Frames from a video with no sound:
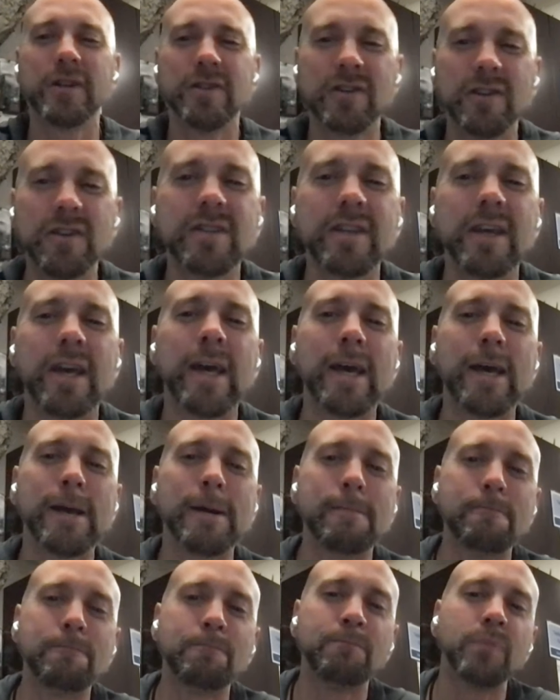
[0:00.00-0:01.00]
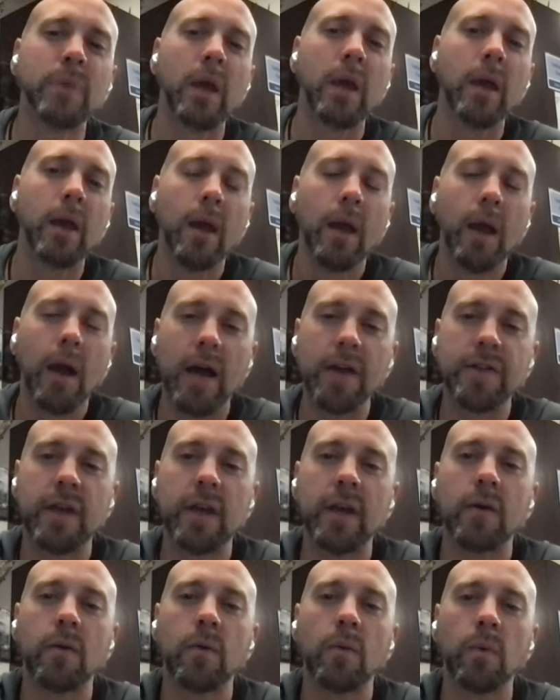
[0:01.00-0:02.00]
Richards. And I
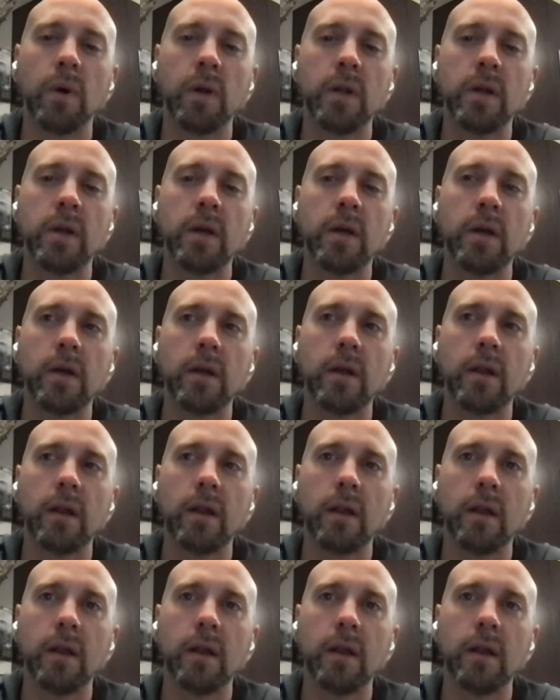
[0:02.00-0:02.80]
think one of